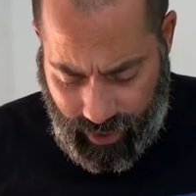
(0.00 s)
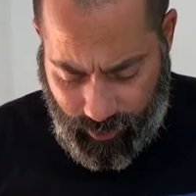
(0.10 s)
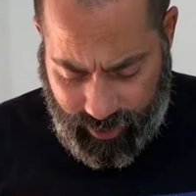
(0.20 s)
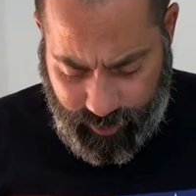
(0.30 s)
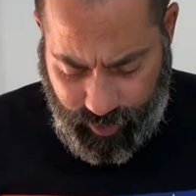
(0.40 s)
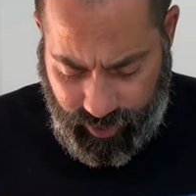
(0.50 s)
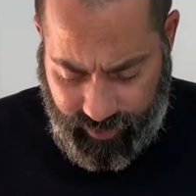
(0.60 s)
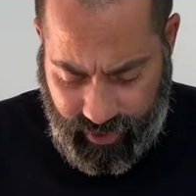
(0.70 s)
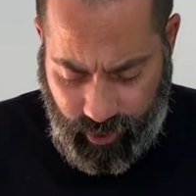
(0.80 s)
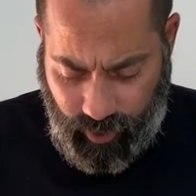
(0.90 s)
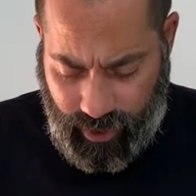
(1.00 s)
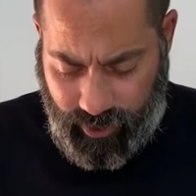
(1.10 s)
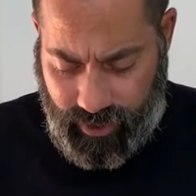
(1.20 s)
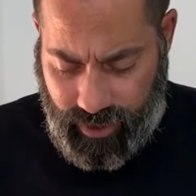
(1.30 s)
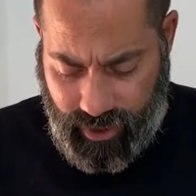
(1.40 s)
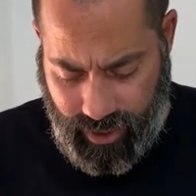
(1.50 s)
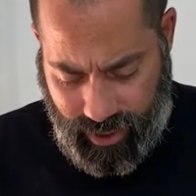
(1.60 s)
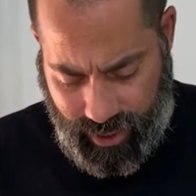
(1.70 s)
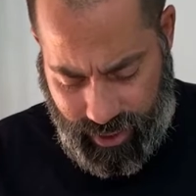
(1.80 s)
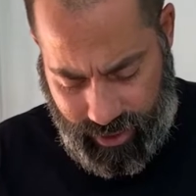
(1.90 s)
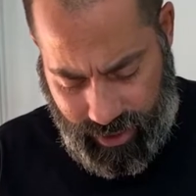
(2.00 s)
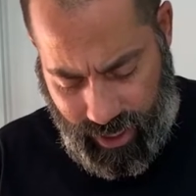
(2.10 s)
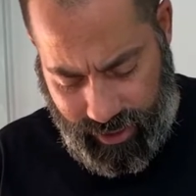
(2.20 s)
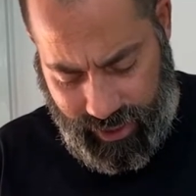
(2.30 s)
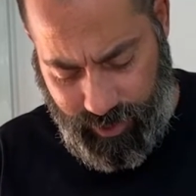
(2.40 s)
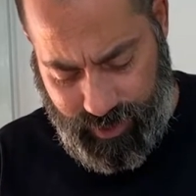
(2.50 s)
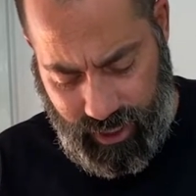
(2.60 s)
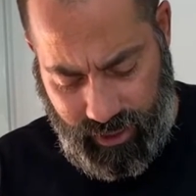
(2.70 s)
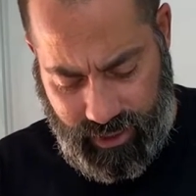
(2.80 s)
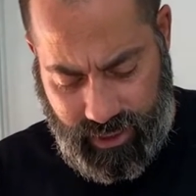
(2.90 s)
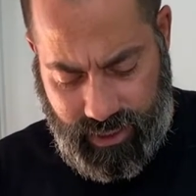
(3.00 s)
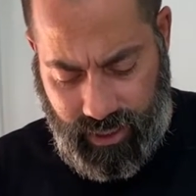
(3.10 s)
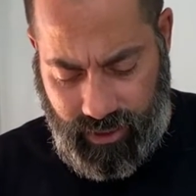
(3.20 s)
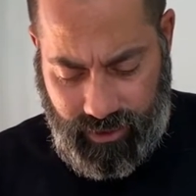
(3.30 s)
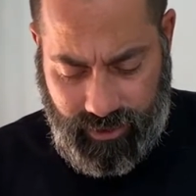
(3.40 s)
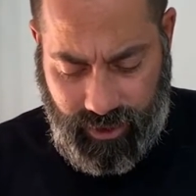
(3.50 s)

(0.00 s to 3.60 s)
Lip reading: I wanted to put a video out, and I keep saying this until,